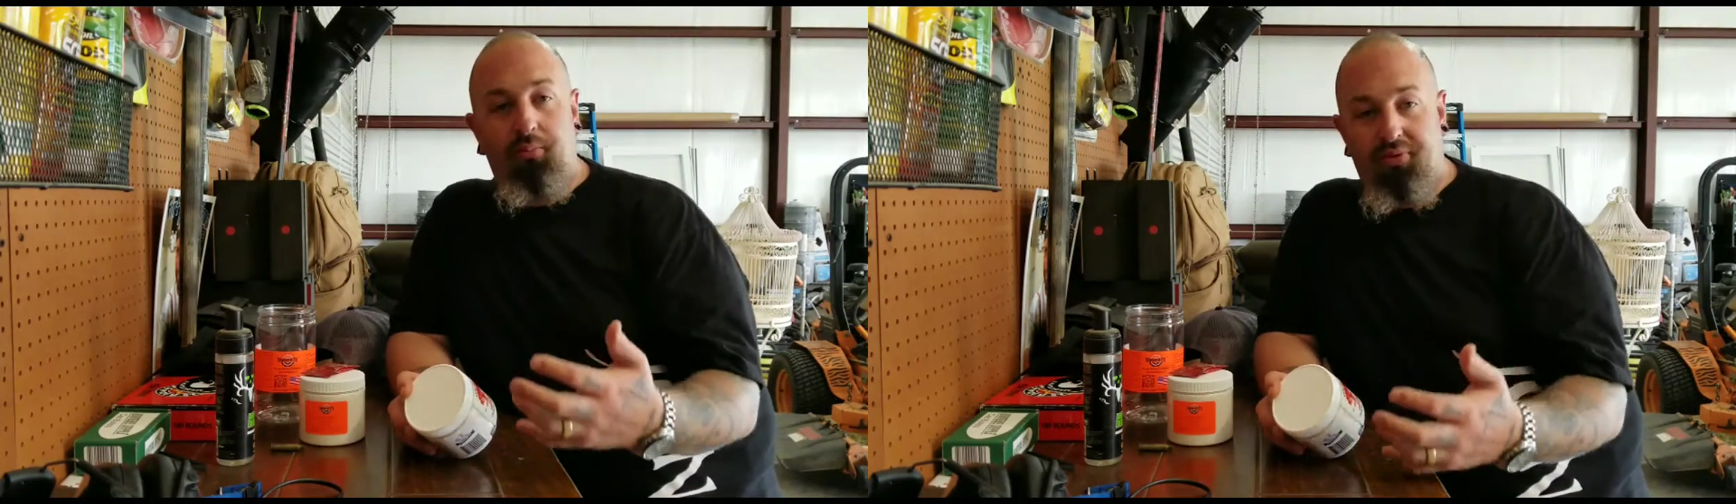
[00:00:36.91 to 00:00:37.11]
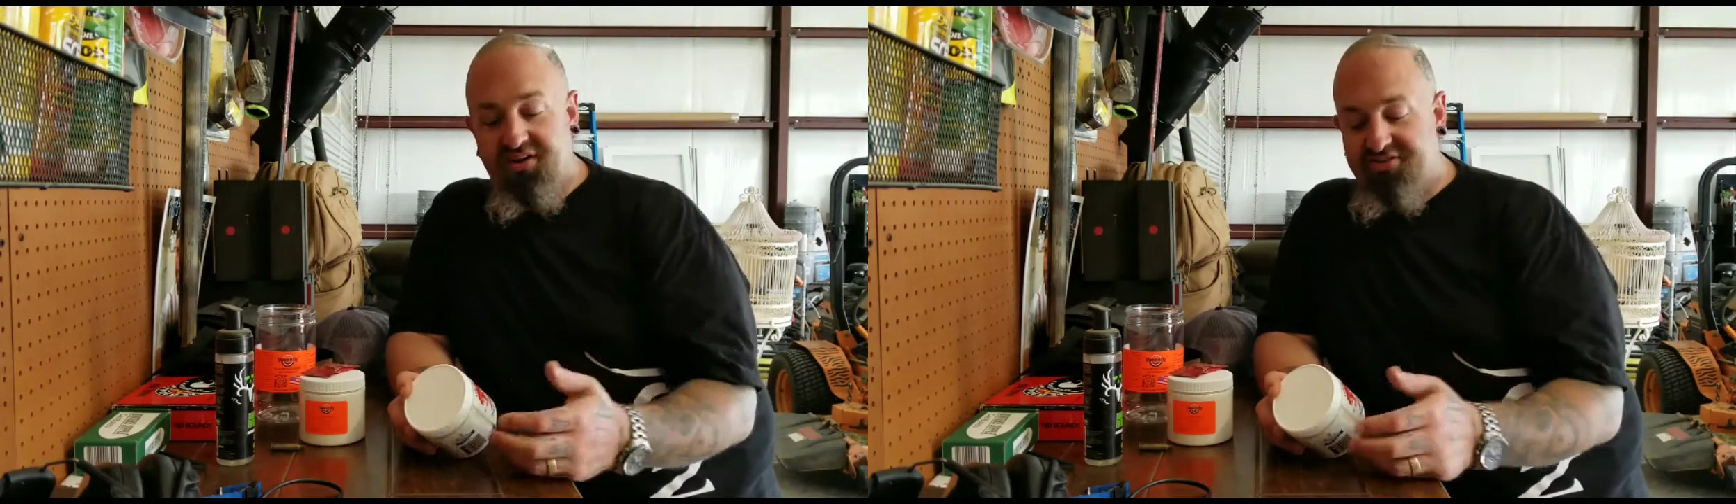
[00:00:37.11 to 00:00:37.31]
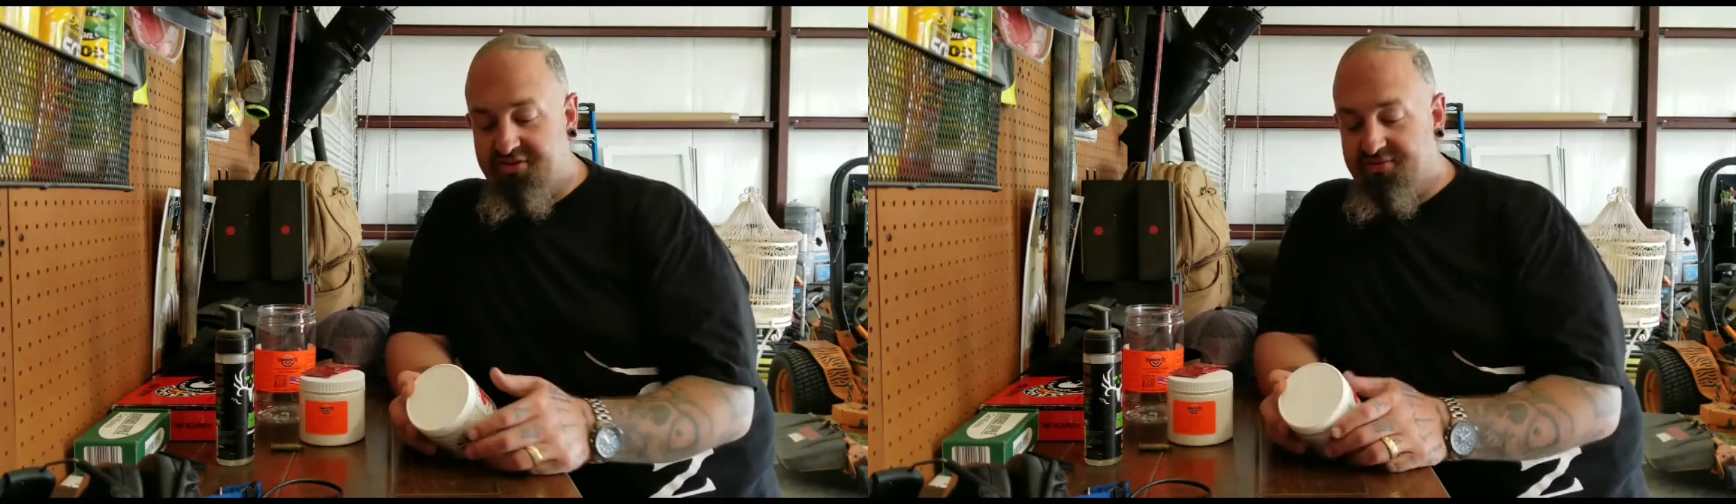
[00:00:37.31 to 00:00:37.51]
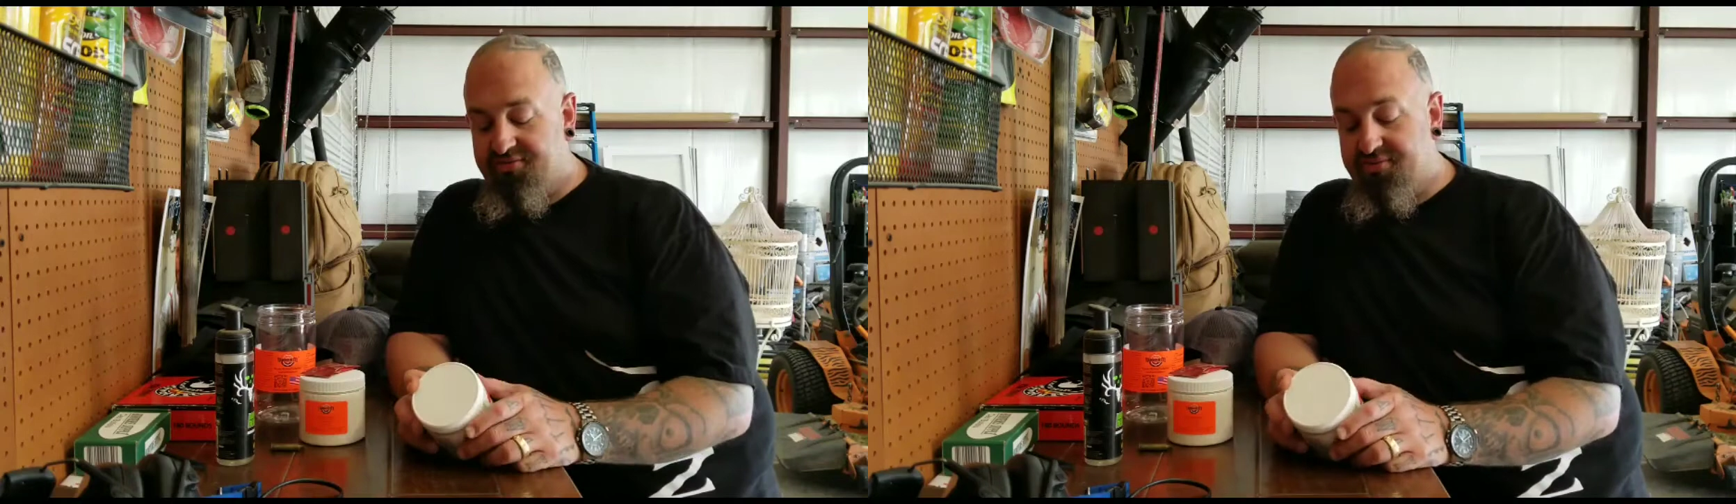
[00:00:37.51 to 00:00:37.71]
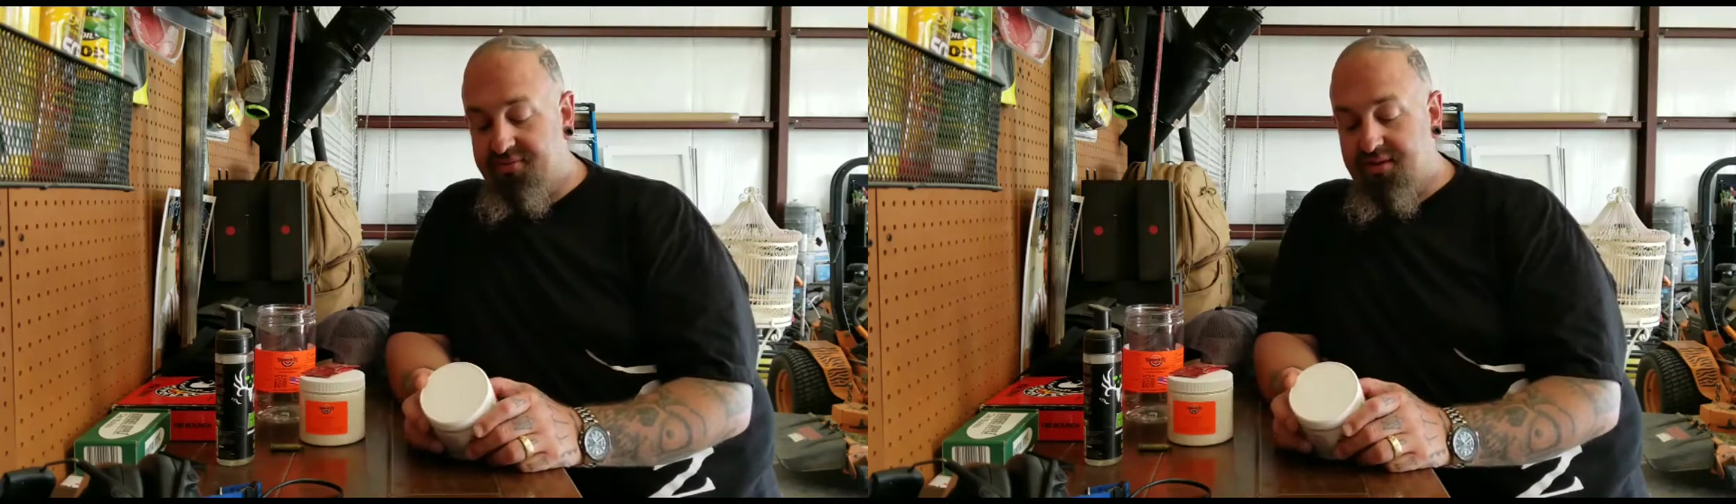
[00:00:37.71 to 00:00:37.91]
impressive?
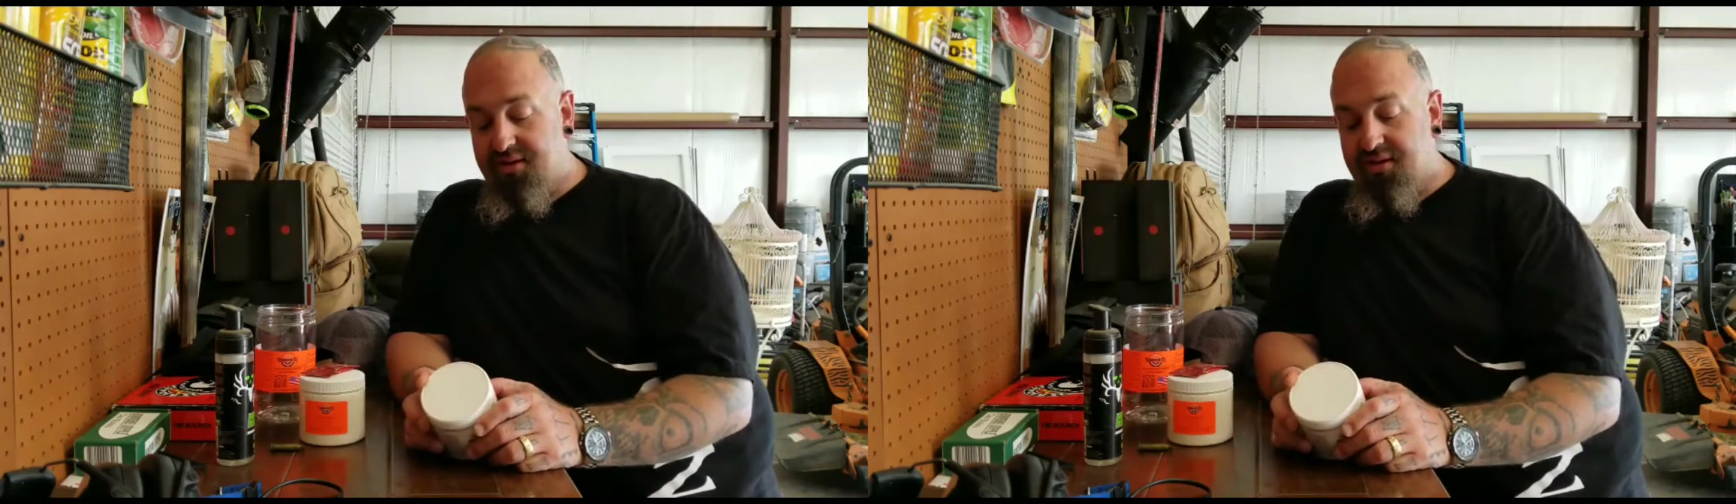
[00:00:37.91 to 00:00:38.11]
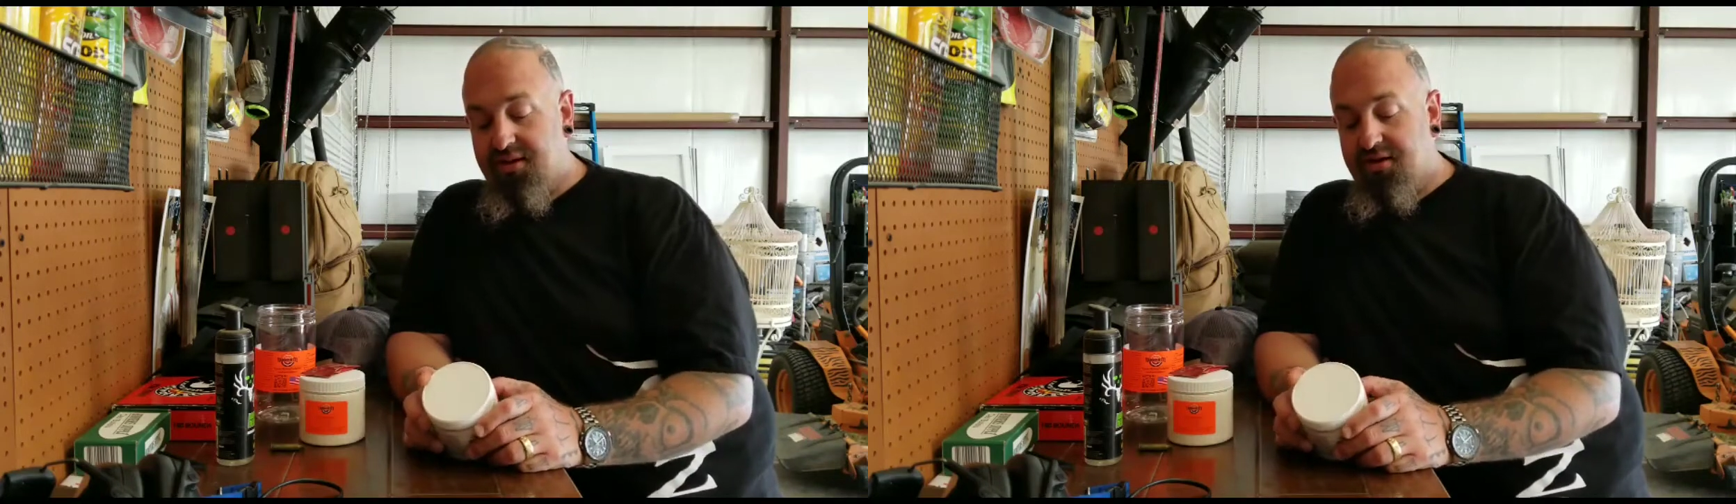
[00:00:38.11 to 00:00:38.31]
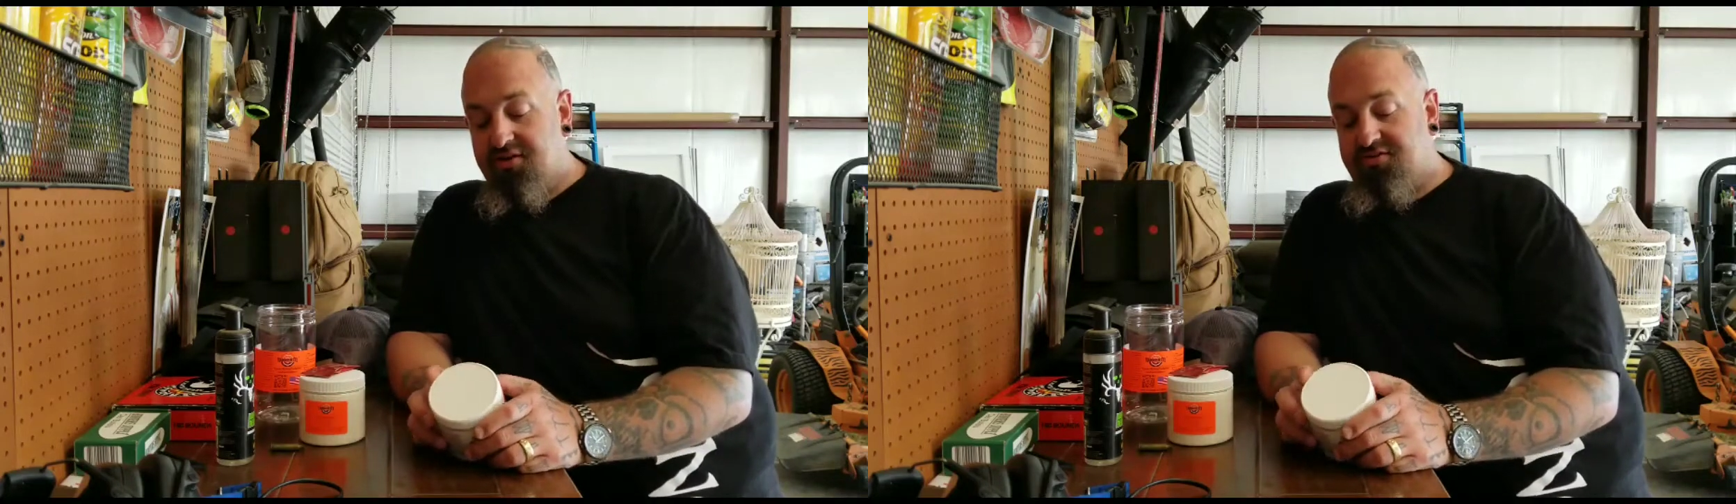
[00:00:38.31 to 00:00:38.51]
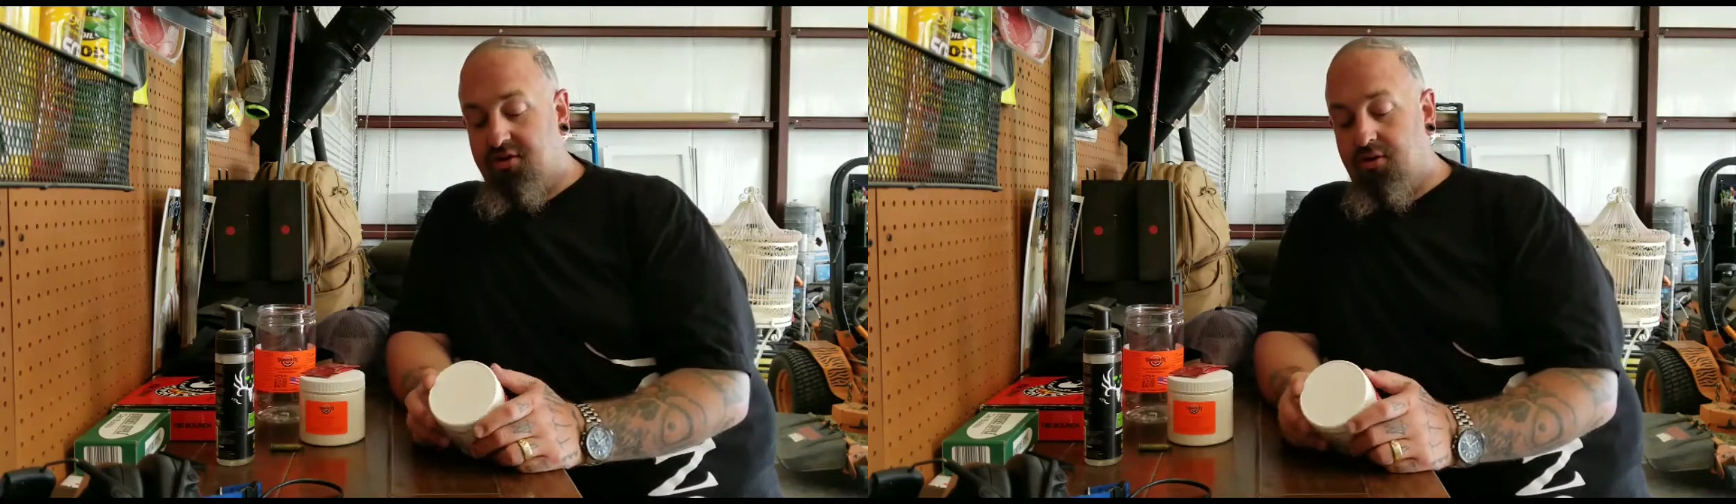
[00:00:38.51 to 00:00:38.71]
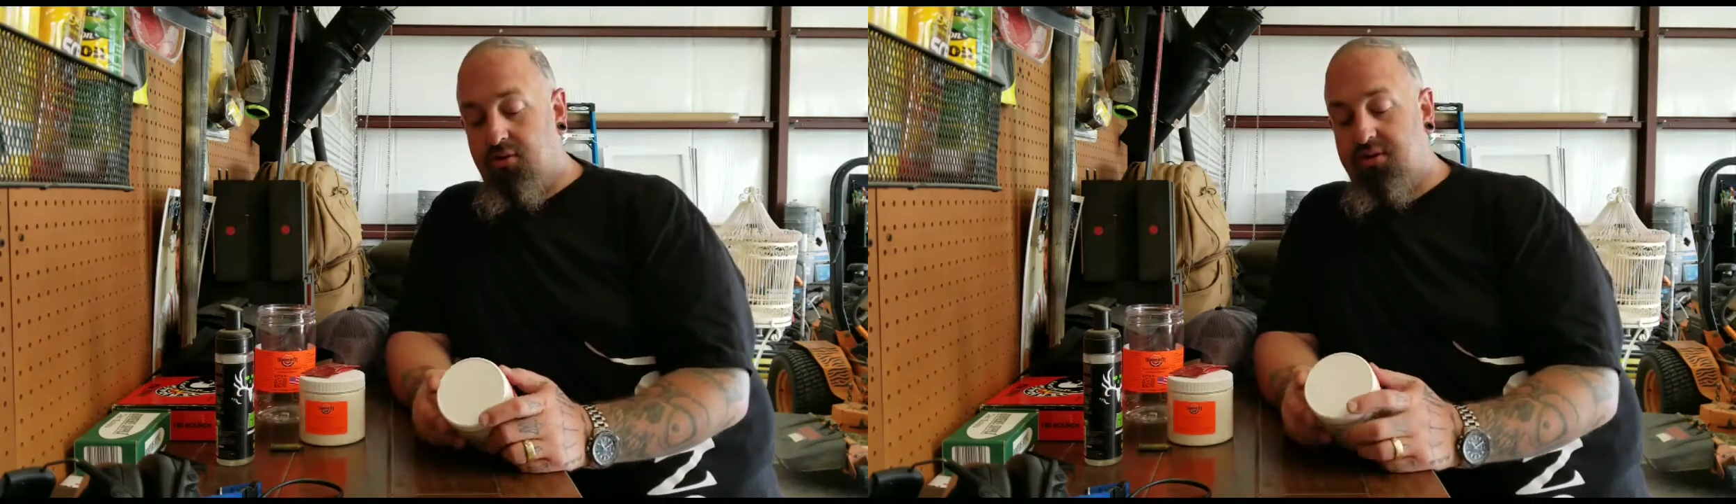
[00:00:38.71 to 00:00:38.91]

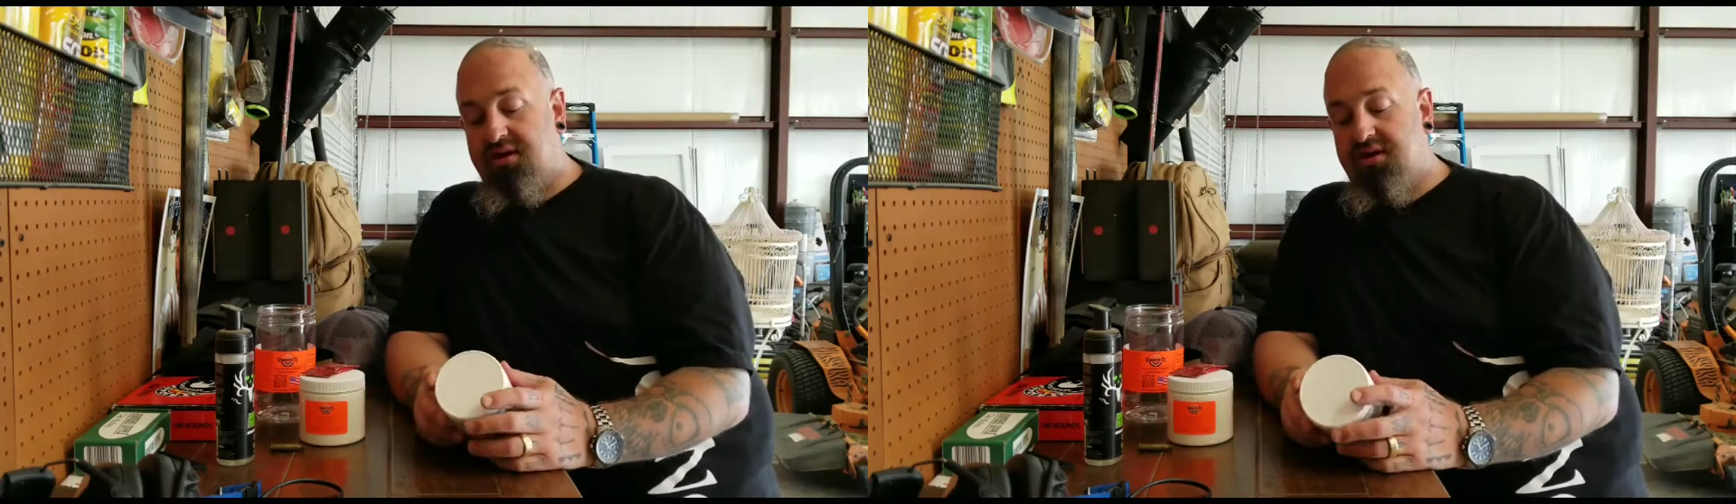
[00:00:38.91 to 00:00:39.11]
So